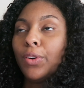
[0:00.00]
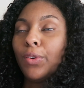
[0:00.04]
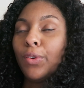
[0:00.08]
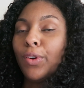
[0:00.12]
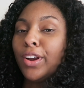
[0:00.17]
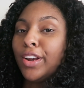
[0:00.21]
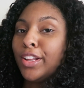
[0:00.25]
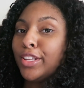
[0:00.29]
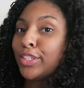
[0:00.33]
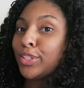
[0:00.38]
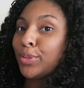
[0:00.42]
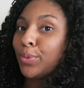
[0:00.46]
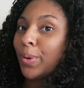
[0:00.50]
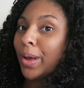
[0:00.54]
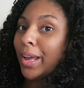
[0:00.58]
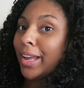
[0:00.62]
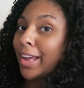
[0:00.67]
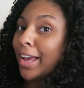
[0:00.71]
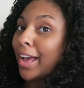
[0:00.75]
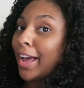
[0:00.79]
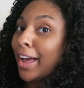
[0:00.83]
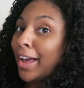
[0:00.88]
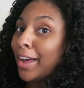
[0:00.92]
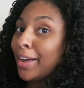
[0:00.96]
on its
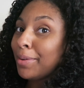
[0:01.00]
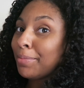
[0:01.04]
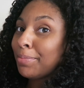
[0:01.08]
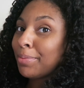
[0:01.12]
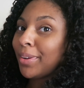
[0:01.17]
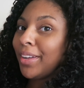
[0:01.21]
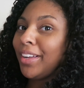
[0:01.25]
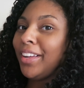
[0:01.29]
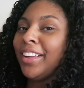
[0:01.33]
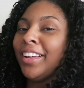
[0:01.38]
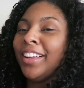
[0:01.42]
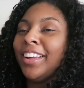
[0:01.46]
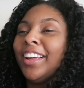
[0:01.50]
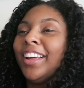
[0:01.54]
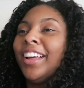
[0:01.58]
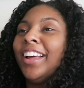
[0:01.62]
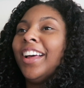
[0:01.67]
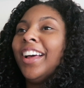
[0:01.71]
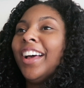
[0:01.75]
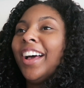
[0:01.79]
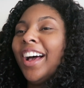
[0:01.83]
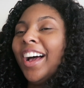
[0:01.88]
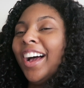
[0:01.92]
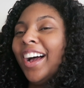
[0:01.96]
way up,
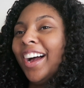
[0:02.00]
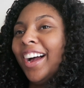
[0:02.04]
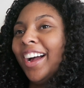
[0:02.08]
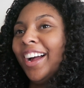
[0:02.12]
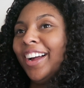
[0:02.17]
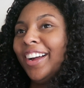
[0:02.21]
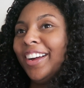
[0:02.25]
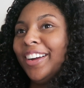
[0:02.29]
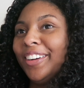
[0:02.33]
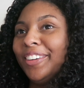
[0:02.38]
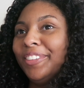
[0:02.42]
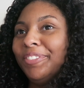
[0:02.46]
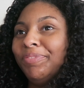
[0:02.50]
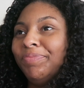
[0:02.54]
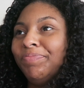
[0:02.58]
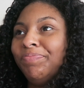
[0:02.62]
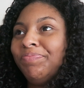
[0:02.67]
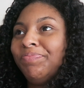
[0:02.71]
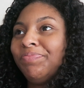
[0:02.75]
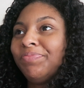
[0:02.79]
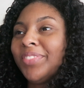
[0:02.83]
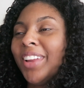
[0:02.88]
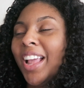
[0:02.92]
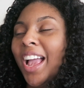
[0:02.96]
I
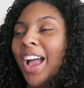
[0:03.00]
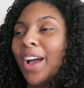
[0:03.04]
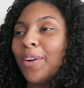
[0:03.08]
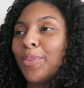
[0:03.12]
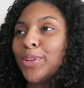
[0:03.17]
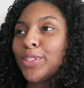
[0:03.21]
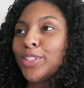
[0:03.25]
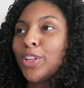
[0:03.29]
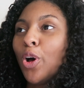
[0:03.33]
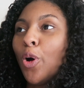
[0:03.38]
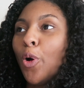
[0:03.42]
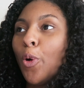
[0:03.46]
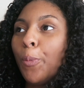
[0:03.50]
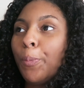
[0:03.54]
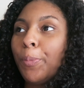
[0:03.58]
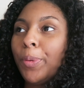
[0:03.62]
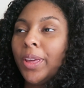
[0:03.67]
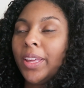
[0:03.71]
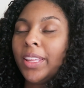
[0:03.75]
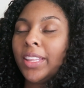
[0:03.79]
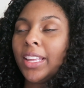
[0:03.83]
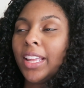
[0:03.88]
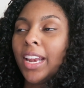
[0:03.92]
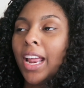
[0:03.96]
was
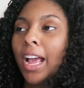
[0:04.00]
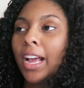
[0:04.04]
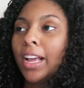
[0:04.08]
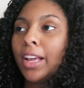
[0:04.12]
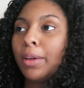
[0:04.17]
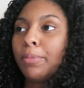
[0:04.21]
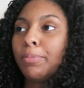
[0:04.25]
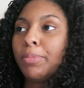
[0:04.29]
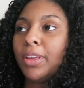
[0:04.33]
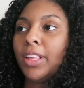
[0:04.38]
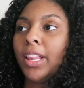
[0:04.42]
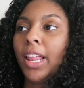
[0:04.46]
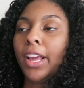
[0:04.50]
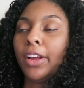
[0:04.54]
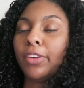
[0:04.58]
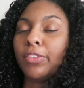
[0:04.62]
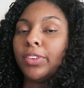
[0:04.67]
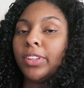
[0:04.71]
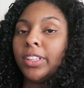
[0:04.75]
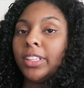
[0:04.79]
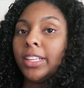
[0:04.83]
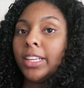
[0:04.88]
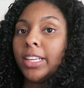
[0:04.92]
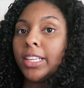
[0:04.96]
hoping that I could be like
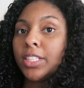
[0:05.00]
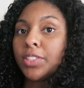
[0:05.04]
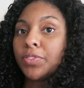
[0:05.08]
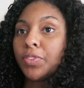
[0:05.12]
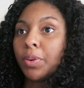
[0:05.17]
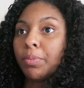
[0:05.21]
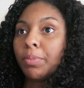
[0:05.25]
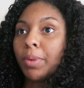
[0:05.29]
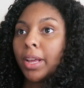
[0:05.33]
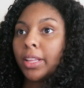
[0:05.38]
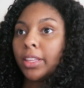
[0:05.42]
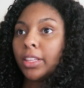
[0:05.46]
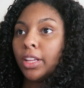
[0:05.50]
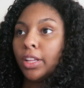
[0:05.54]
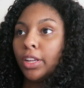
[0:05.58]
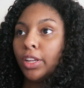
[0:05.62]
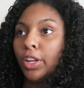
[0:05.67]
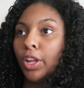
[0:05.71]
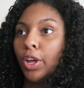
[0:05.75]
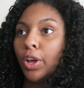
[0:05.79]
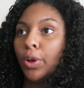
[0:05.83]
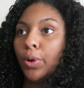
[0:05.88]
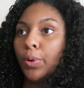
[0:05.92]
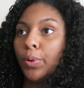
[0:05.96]
released from like the
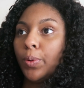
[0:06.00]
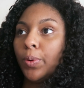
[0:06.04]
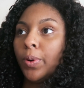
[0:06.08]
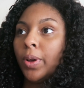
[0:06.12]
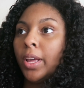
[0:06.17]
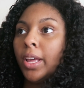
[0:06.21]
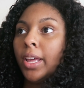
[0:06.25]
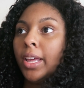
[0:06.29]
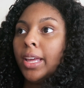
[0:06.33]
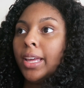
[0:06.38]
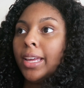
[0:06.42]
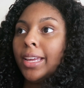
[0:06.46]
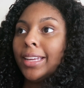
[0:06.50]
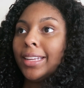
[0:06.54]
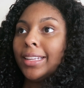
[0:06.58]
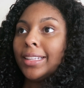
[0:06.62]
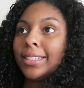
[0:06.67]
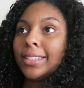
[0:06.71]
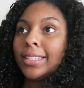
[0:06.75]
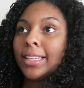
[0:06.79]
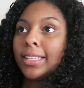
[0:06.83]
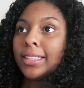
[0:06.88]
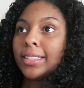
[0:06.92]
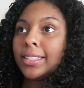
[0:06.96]
low
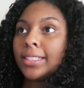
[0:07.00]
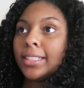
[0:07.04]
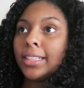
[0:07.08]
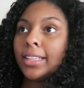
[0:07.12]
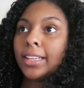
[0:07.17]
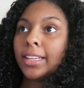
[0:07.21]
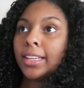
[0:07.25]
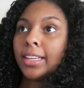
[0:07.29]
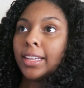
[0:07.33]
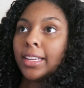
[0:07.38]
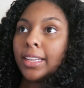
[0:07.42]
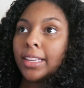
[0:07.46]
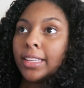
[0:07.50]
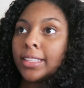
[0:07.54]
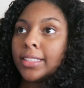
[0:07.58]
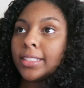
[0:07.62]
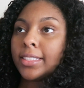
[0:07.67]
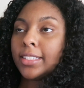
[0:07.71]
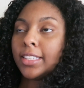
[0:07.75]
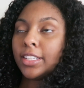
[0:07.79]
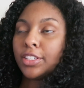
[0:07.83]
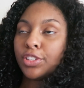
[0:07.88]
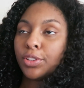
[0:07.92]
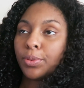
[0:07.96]
intensity
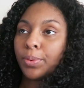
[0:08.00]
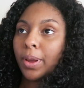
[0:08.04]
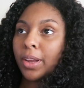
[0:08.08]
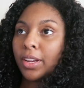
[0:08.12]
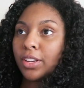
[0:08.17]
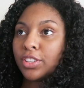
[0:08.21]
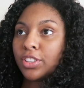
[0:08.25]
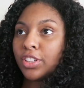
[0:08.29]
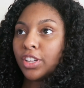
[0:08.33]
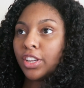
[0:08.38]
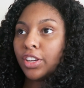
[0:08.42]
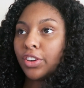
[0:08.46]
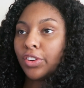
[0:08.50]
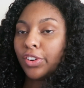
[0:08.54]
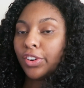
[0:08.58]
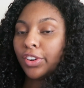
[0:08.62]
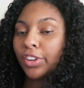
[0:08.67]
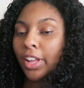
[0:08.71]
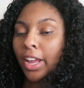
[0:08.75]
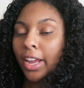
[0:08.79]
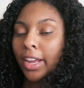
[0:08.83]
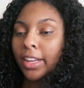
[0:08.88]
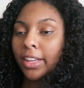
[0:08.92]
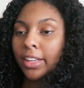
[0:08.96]
situation,
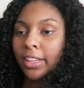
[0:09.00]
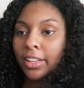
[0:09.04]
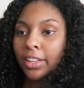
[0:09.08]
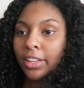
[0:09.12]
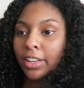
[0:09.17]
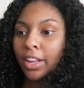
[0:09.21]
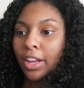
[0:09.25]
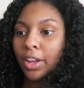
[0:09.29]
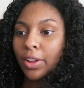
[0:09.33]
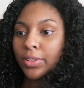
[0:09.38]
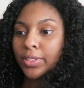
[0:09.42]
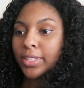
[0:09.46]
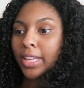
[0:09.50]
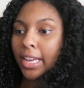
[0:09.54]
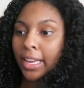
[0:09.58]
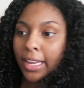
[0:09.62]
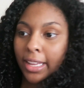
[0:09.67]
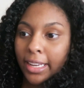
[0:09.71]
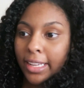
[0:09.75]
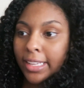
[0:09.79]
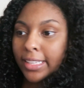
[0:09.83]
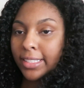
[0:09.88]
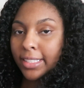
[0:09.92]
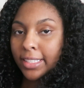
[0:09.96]
or like, you know, take
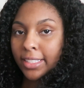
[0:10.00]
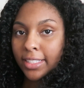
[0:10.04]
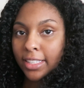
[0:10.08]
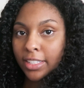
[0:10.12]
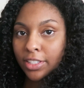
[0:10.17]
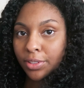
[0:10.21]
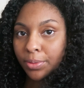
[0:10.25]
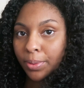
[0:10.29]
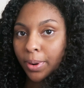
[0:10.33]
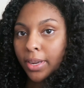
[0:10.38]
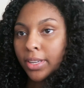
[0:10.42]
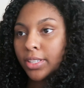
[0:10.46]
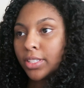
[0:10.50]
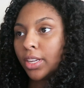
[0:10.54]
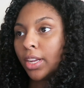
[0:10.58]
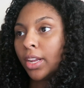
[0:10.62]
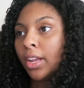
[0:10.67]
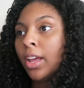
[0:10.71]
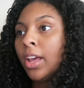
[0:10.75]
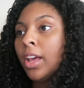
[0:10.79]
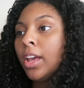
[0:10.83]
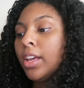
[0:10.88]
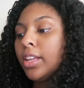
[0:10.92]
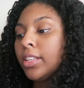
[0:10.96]
it easy
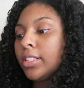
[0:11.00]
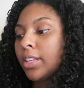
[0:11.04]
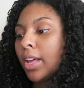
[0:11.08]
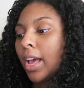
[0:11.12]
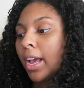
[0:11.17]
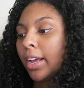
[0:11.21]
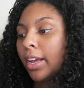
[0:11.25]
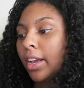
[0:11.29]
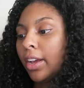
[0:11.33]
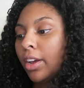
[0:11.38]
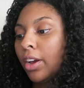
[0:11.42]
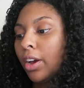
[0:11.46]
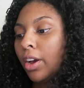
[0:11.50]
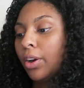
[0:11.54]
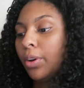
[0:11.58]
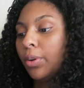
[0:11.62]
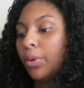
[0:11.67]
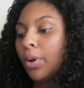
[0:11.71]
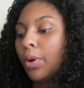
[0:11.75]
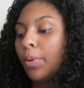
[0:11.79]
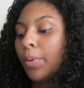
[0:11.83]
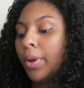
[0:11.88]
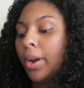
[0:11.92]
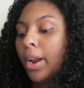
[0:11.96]
situation, so I could
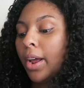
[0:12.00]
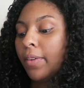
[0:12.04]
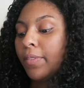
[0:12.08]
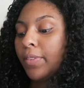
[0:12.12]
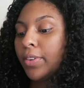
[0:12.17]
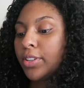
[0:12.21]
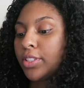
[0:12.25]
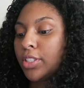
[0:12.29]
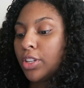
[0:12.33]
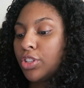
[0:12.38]
go or whatever.